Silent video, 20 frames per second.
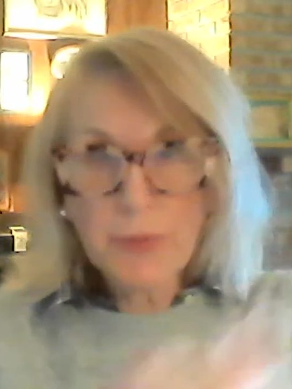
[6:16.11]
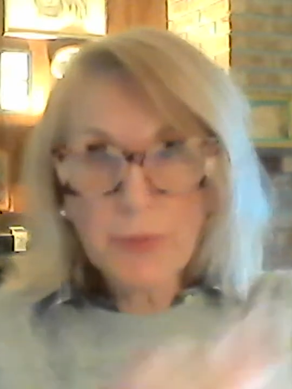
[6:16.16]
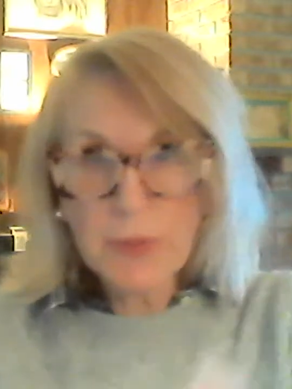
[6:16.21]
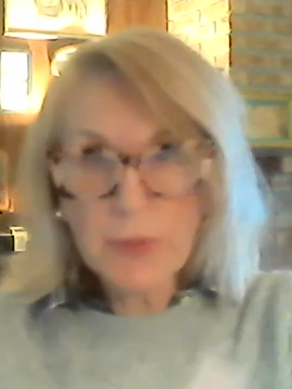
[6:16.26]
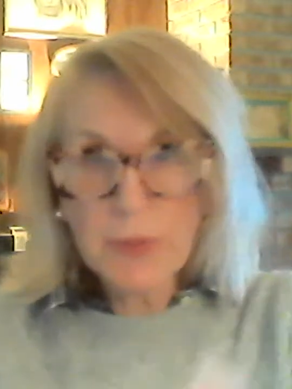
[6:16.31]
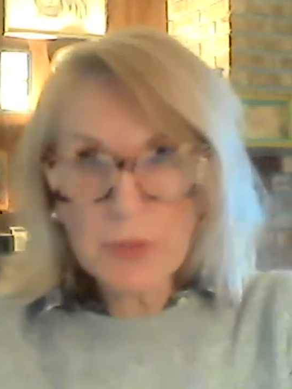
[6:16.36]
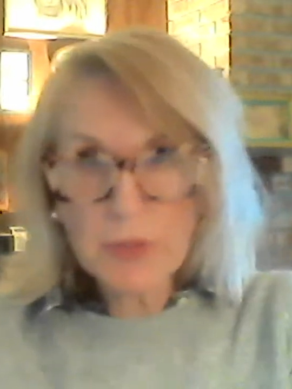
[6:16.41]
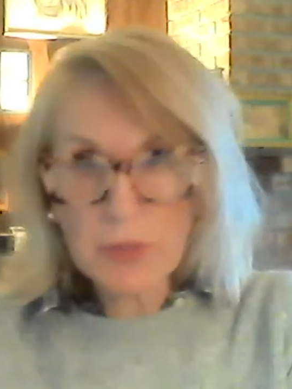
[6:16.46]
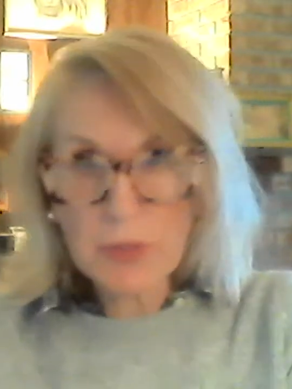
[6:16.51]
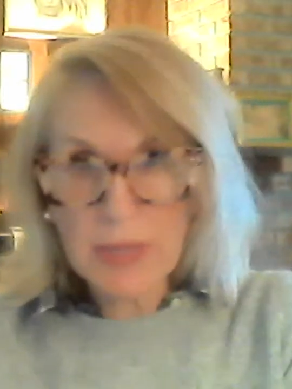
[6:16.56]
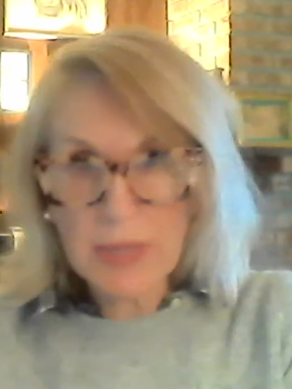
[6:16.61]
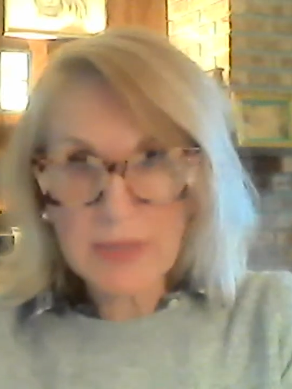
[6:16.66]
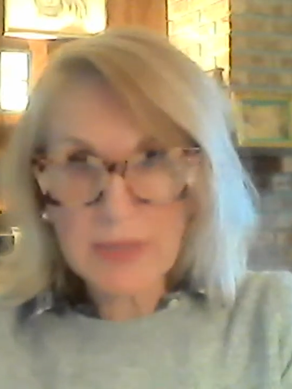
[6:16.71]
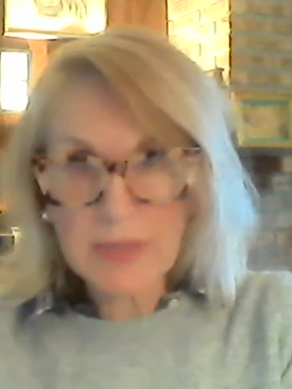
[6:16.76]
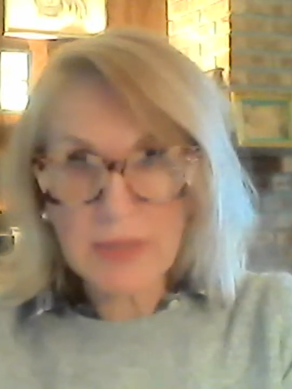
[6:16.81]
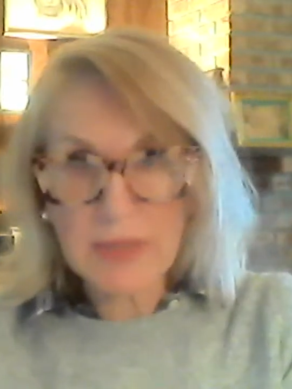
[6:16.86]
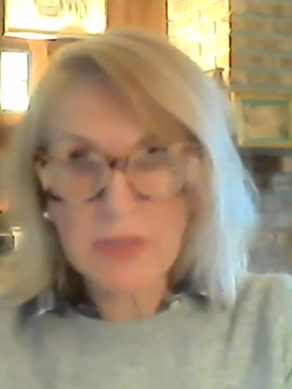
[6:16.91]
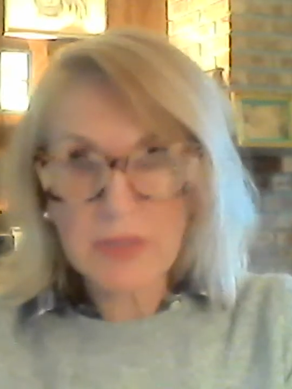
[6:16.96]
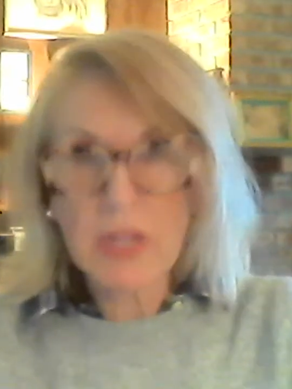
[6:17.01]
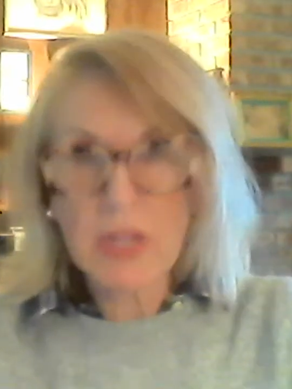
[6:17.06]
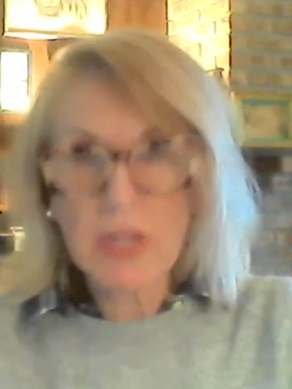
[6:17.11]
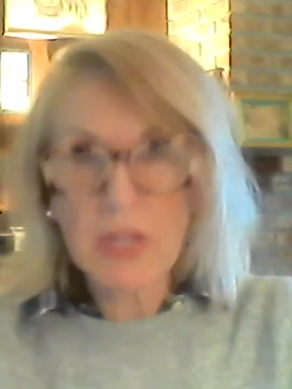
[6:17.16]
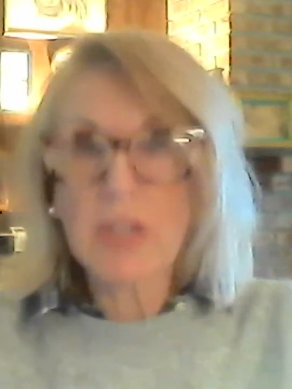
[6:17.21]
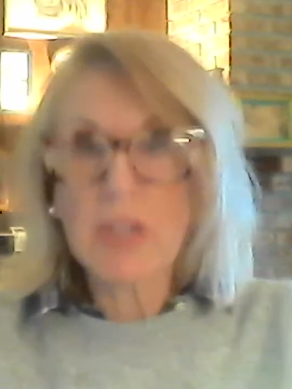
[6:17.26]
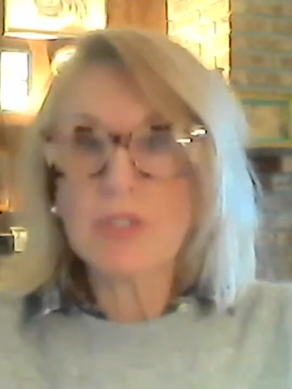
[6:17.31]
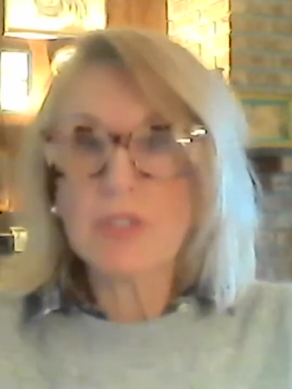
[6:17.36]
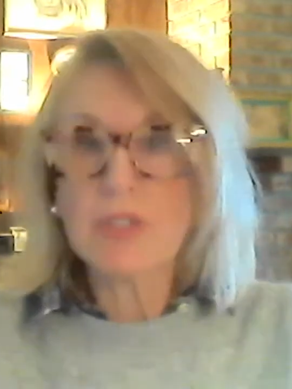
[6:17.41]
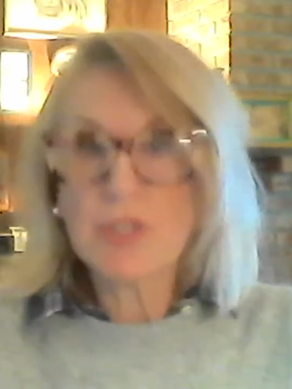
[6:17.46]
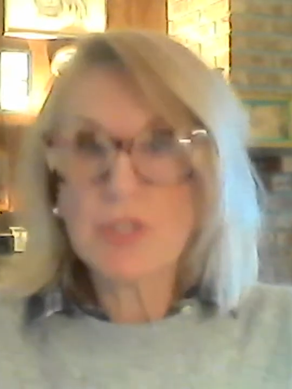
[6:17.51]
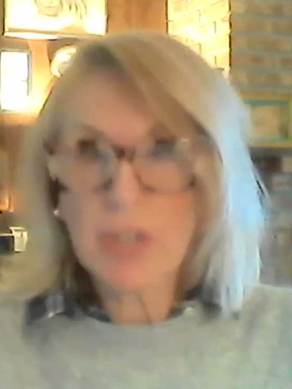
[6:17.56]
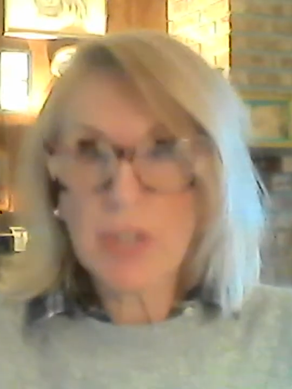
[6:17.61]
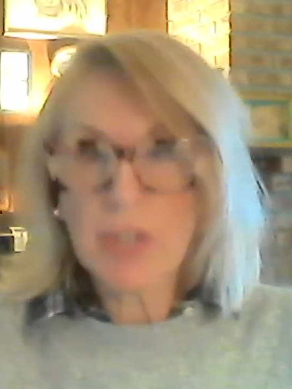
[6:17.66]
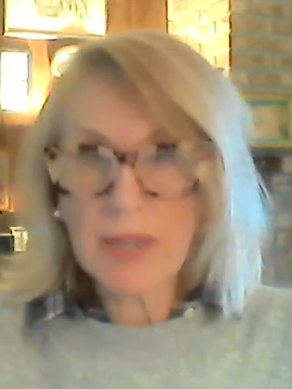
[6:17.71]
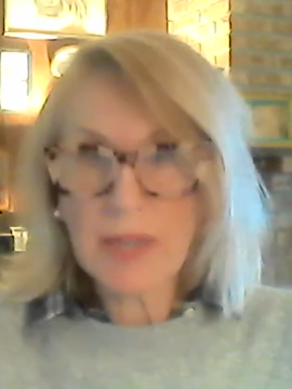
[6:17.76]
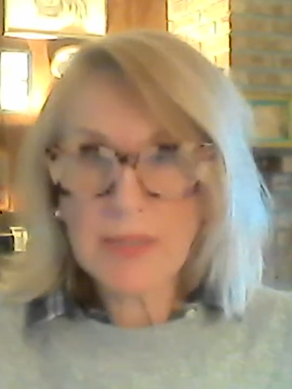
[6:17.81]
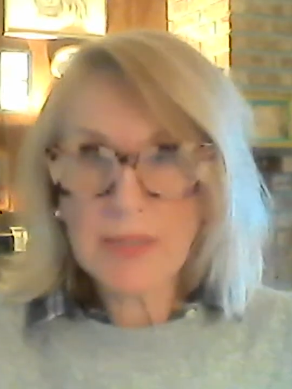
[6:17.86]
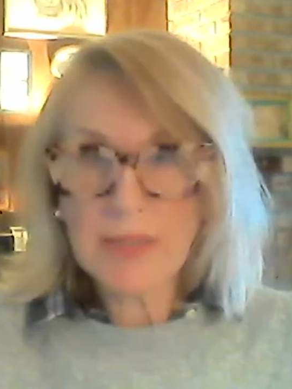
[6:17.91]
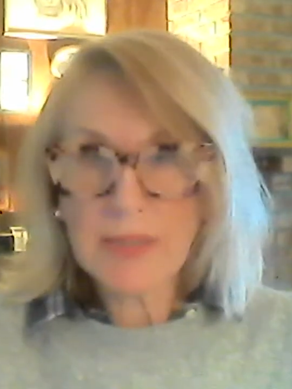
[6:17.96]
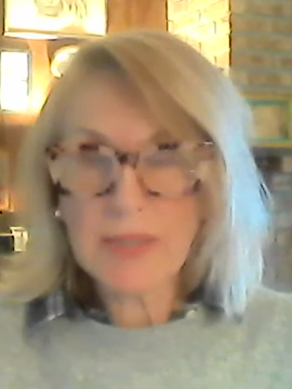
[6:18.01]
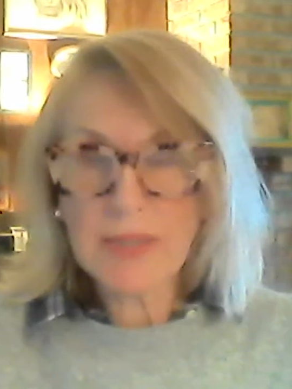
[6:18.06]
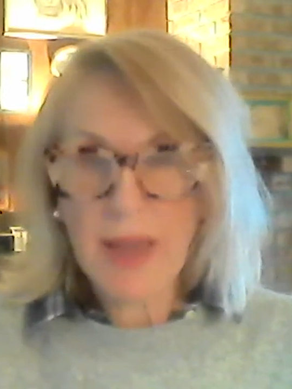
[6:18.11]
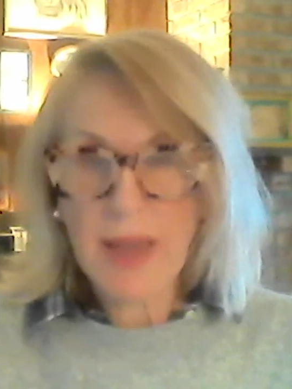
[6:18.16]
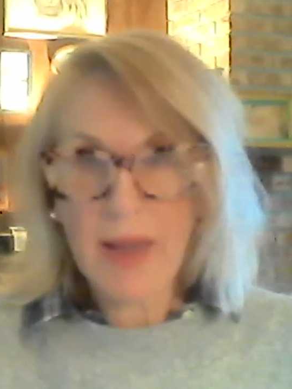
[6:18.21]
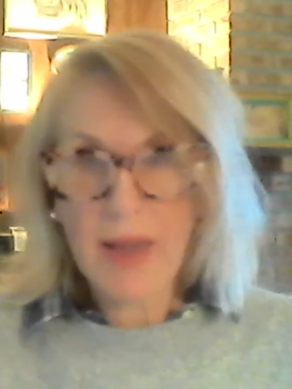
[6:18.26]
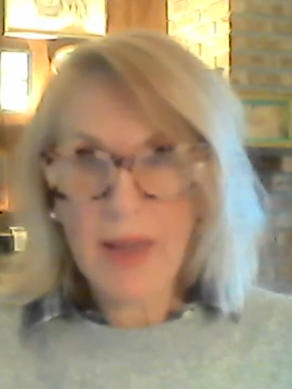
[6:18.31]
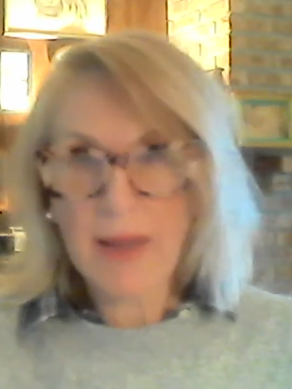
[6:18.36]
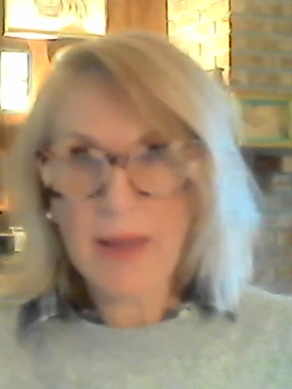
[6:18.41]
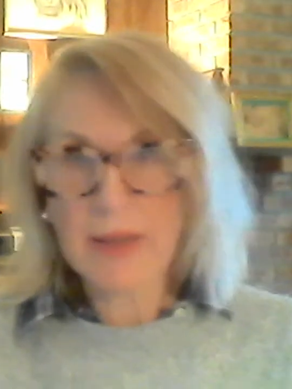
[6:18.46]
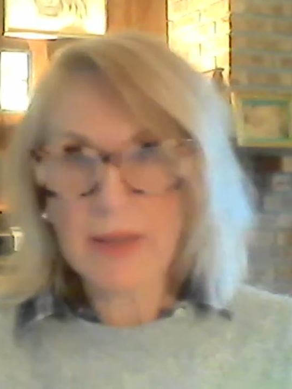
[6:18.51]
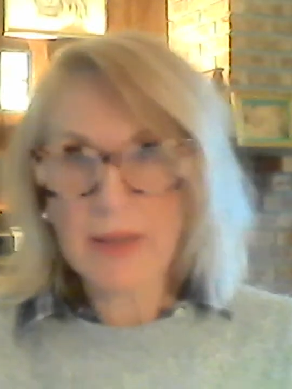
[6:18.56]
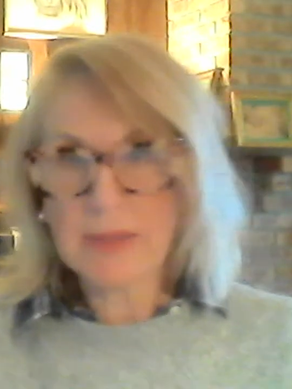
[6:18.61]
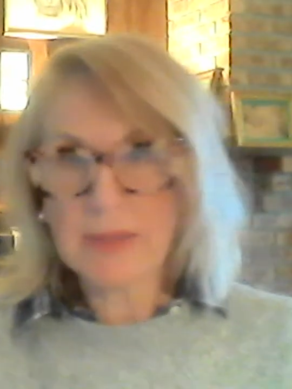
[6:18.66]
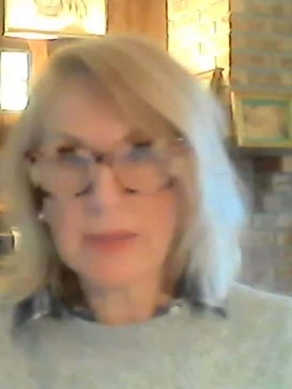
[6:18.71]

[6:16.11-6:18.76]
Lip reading: lessons, just as